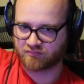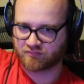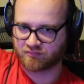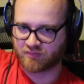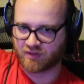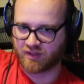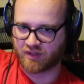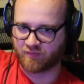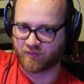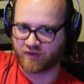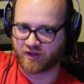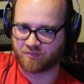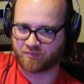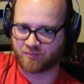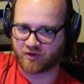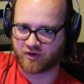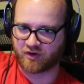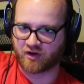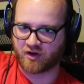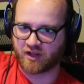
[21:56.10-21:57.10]
And then we can
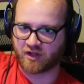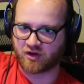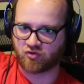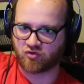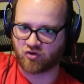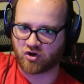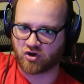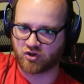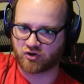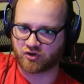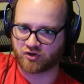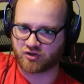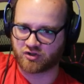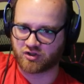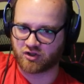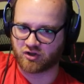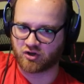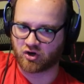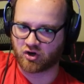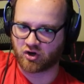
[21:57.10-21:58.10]
put Nightcrawler
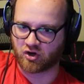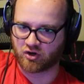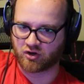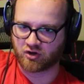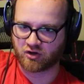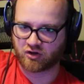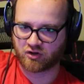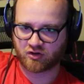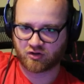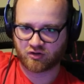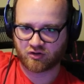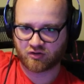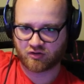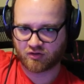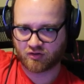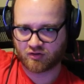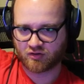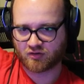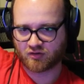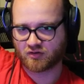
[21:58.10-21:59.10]
here.
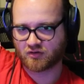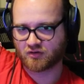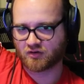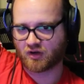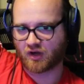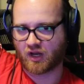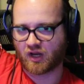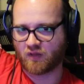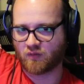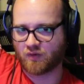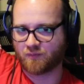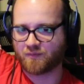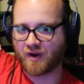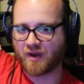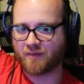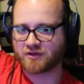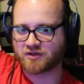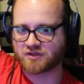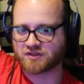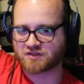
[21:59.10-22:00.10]
And we
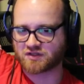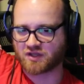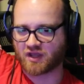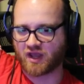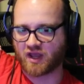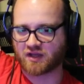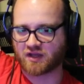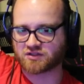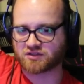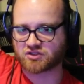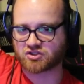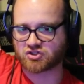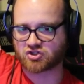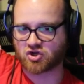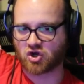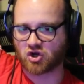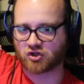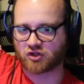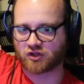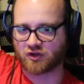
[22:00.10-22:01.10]
probably just like
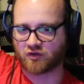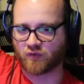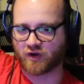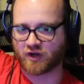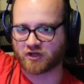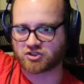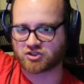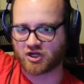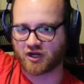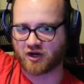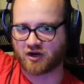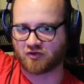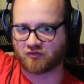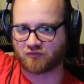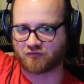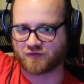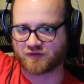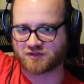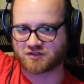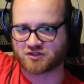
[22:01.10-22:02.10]
Scarlet Witch, Iron
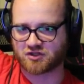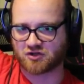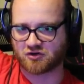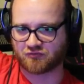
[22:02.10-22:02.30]
Fist here